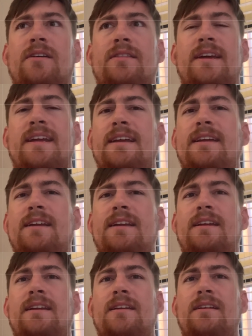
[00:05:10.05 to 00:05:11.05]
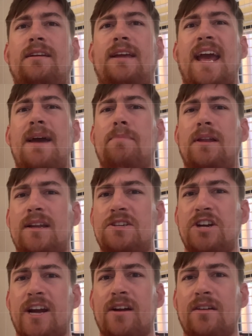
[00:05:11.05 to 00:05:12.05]
The Gamble
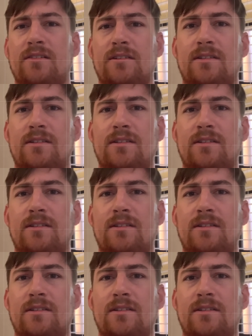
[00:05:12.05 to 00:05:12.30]
chair